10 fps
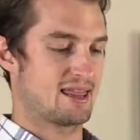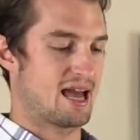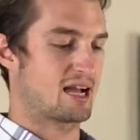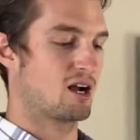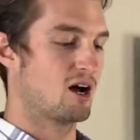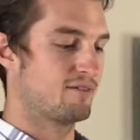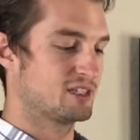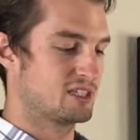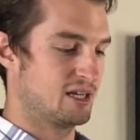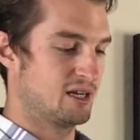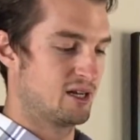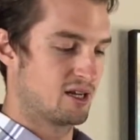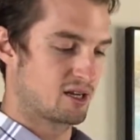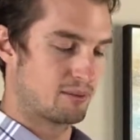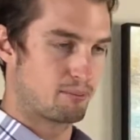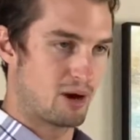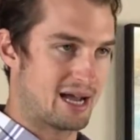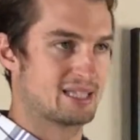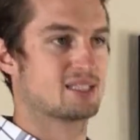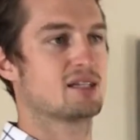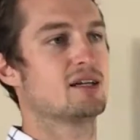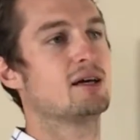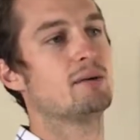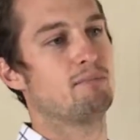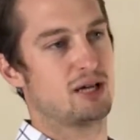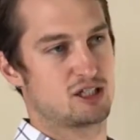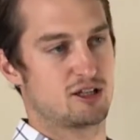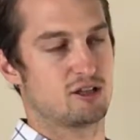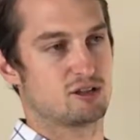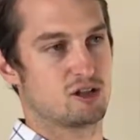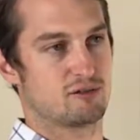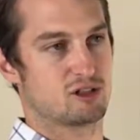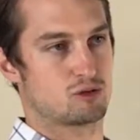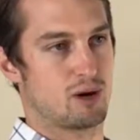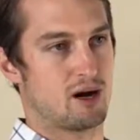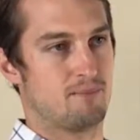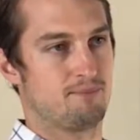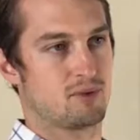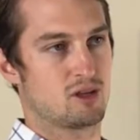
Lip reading: that can obviously compress, pinch on those nerves as well.